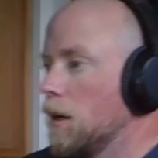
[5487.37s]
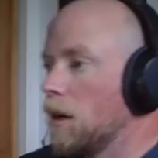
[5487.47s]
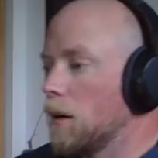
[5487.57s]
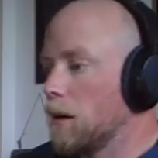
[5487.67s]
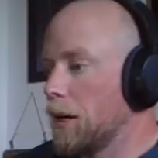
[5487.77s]

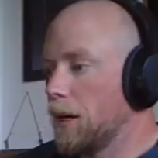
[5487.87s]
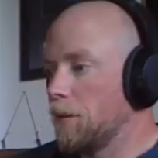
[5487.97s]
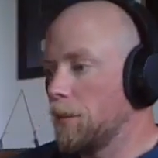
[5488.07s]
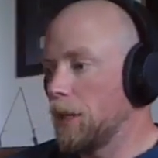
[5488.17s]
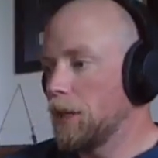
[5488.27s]
All right,
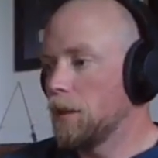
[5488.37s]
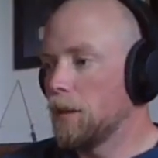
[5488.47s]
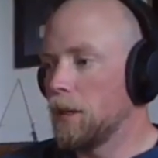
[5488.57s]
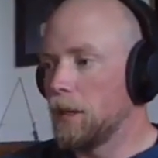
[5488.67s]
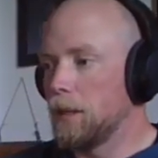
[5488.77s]
everybody.
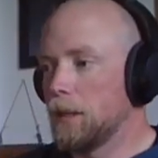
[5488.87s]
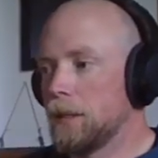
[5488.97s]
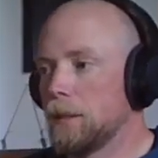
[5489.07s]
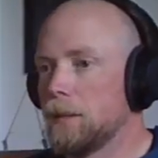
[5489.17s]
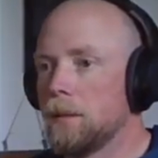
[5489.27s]
Uh,
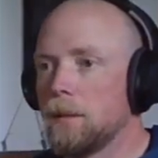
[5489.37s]
I'm